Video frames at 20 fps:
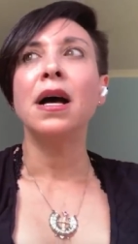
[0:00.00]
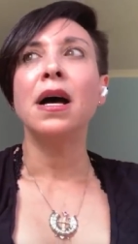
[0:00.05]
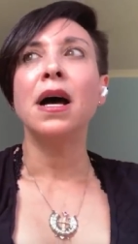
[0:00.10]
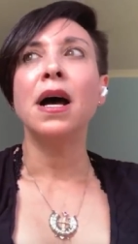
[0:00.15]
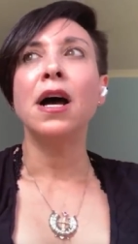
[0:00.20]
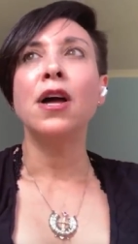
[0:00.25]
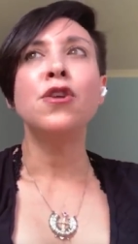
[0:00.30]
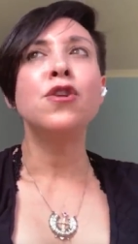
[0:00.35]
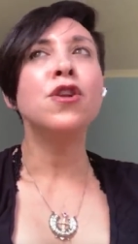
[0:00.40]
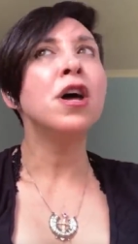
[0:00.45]

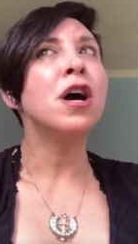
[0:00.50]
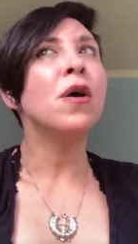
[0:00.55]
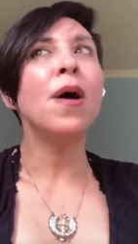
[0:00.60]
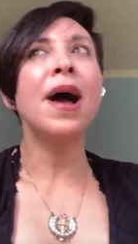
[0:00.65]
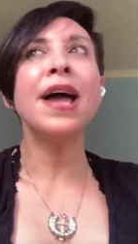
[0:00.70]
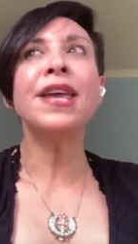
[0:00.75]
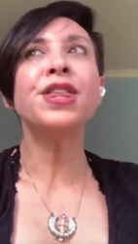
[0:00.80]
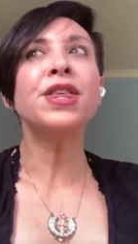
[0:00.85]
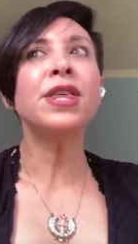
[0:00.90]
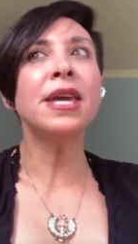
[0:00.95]
No,
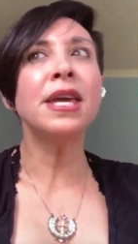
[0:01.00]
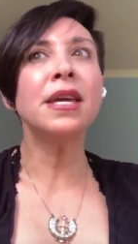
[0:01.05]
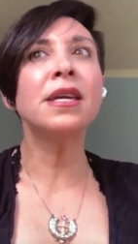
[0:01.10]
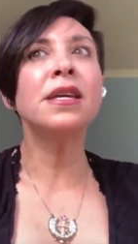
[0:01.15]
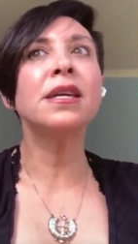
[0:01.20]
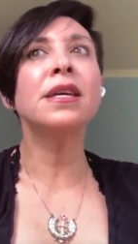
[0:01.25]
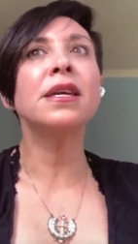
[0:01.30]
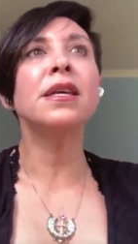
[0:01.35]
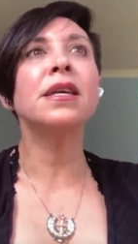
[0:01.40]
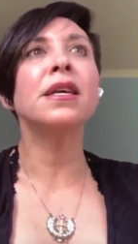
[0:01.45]
I
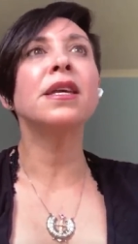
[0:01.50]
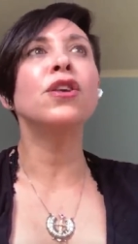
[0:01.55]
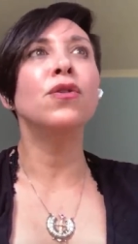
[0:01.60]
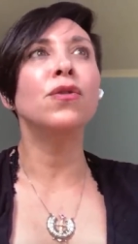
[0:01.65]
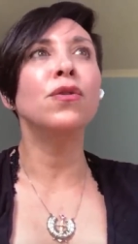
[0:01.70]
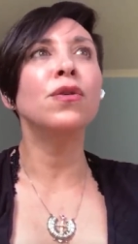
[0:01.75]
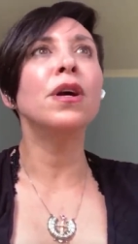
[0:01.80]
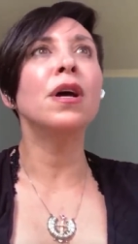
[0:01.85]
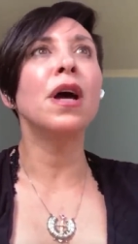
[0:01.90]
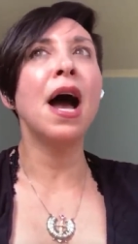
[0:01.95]
think
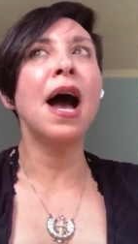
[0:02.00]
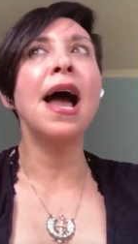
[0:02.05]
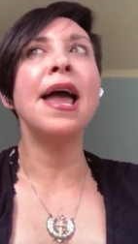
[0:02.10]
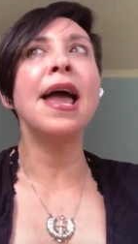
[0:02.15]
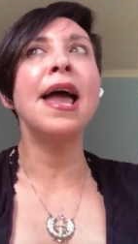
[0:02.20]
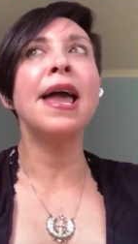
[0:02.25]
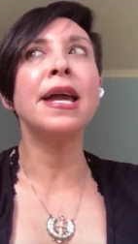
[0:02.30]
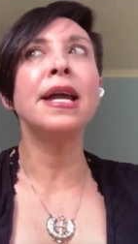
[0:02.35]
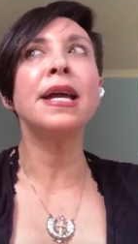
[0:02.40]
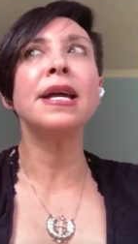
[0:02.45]
you
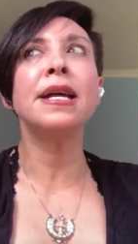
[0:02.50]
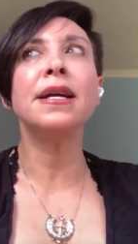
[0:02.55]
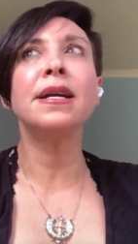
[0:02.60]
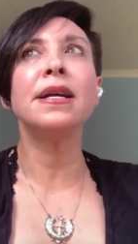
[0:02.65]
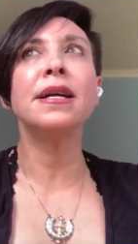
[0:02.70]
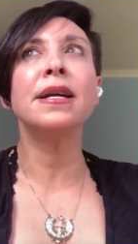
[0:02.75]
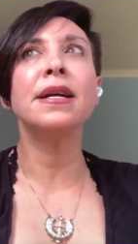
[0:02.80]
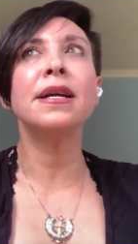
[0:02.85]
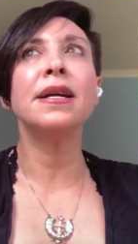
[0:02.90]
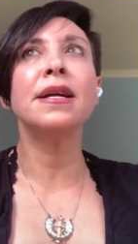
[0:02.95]
I
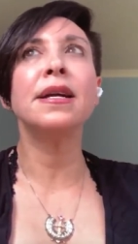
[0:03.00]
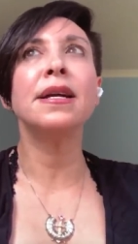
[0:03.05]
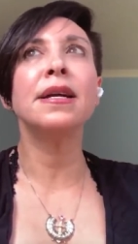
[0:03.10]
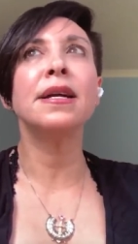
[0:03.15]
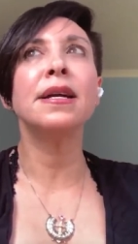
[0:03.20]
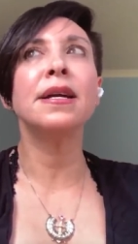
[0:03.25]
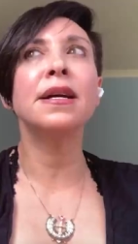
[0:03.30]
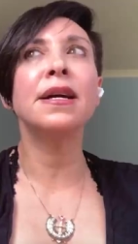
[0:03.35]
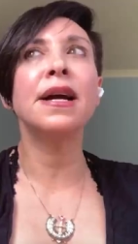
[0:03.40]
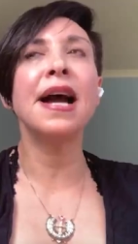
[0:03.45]

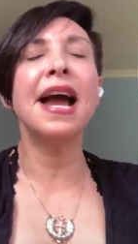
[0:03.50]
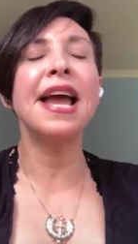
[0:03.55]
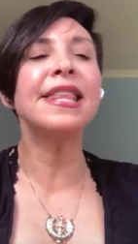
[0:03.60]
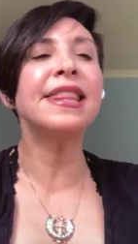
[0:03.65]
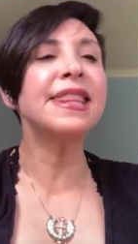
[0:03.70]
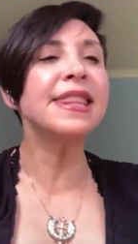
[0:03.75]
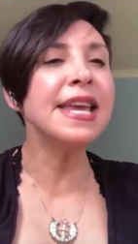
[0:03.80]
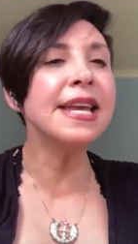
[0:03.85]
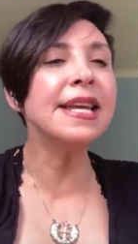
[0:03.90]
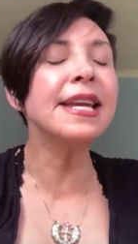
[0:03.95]
I
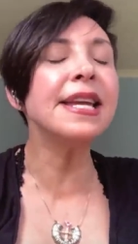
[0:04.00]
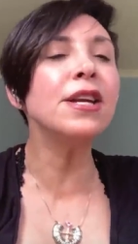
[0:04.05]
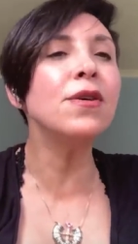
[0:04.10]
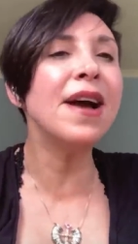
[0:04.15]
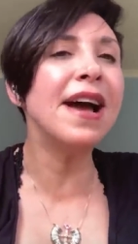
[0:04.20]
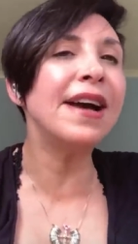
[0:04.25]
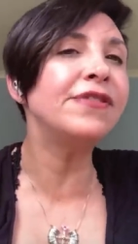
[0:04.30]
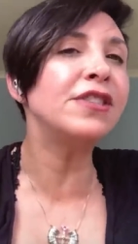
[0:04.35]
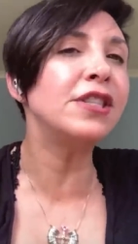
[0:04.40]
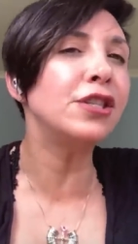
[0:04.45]
think you
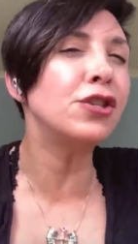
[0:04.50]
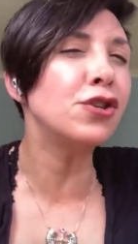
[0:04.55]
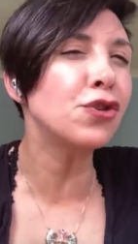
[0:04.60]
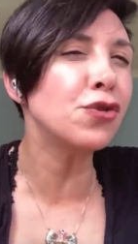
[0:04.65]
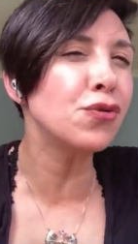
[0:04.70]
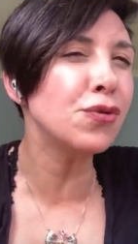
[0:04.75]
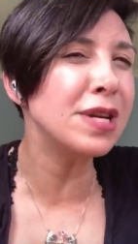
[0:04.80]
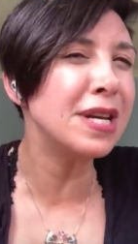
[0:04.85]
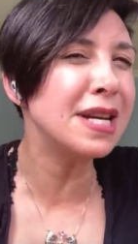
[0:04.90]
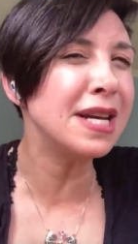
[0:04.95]
have to
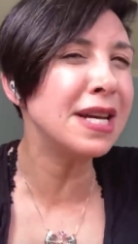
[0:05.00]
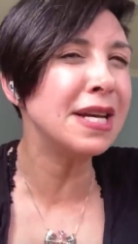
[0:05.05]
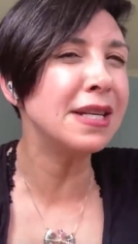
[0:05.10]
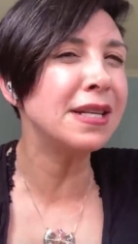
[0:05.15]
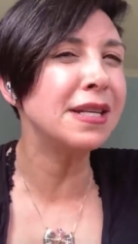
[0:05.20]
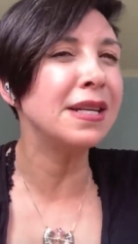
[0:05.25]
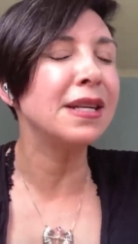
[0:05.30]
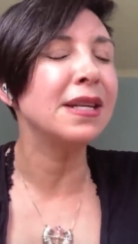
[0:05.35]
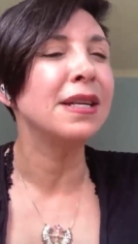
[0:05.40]
treat it